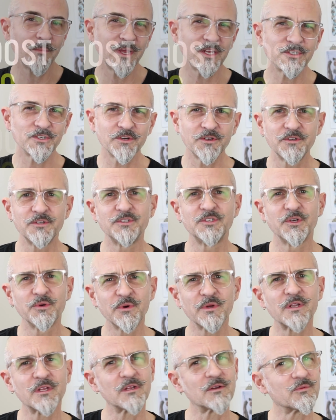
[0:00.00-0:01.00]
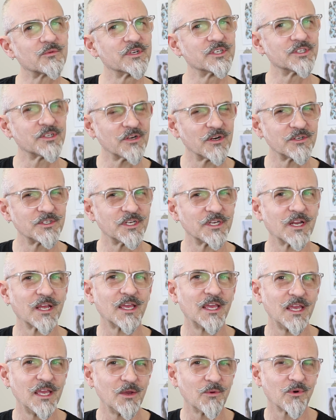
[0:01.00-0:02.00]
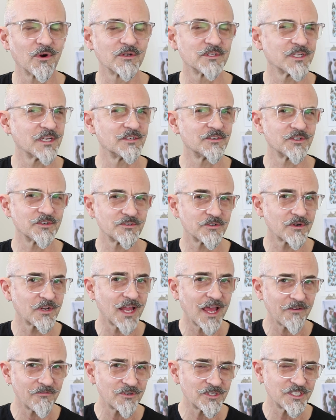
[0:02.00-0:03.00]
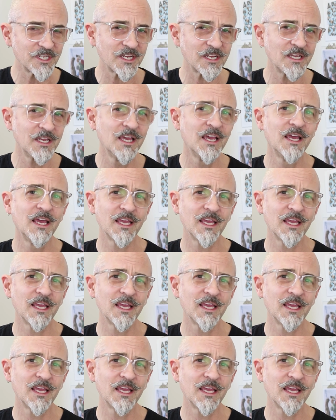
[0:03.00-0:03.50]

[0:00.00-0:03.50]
to make sure you do a little research into keywords and you're leveraging